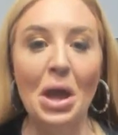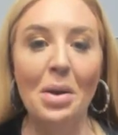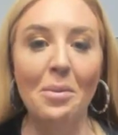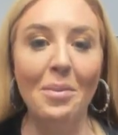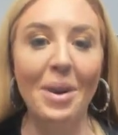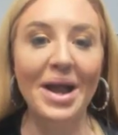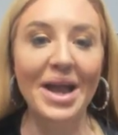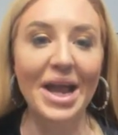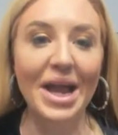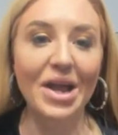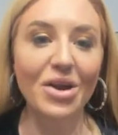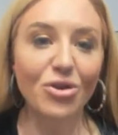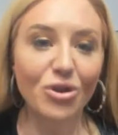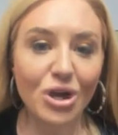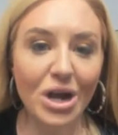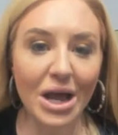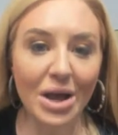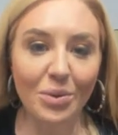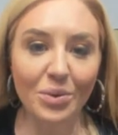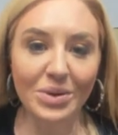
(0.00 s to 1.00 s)
my
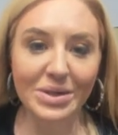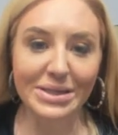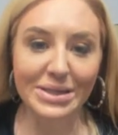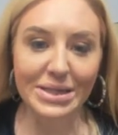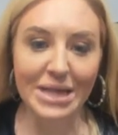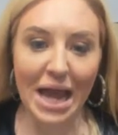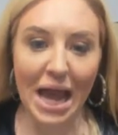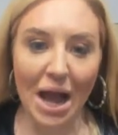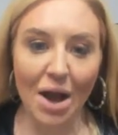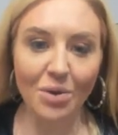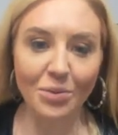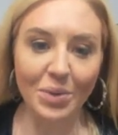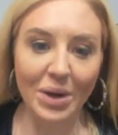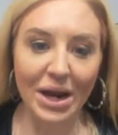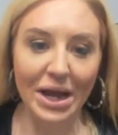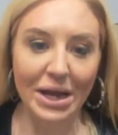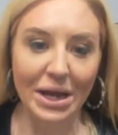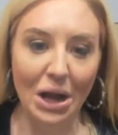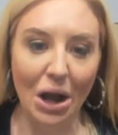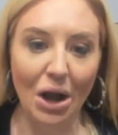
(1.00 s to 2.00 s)
internet was down when
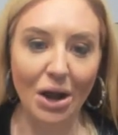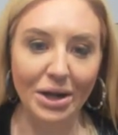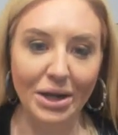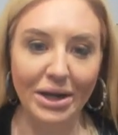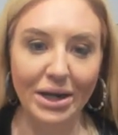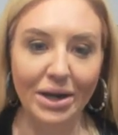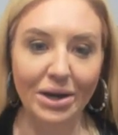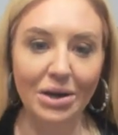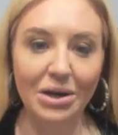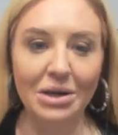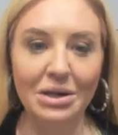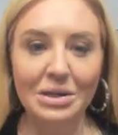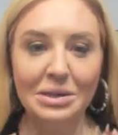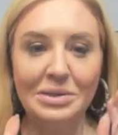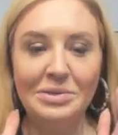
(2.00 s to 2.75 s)
I got here